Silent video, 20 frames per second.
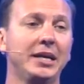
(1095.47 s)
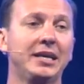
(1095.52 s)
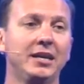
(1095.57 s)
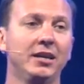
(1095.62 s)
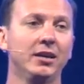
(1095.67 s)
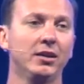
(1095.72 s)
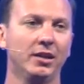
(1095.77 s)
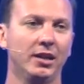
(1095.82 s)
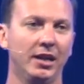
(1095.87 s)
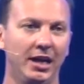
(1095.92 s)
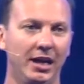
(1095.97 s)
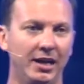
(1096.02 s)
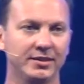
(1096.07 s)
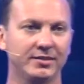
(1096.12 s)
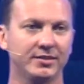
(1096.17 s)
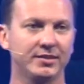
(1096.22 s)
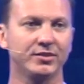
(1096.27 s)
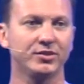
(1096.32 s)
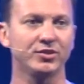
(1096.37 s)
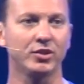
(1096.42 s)
kill
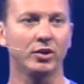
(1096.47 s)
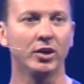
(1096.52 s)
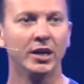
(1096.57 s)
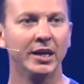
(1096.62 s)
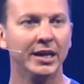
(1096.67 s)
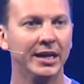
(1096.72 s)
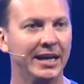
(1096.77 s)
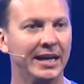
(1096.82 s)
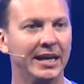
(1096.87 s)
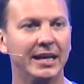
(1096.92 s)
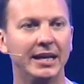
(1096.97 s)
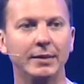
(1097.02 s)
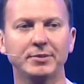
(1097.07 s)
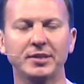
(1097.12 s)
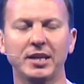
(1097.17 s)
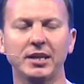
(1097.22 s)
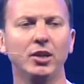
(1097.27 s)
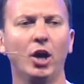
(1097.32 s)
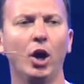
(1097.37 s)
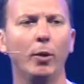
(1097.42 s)
us. And so he kept
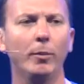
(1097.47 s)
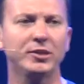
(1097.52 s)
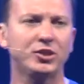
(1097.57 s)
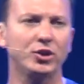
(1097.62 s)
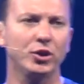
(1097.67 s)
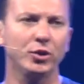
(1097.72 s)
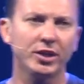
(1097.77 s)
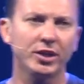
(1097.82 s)
saying, No, but you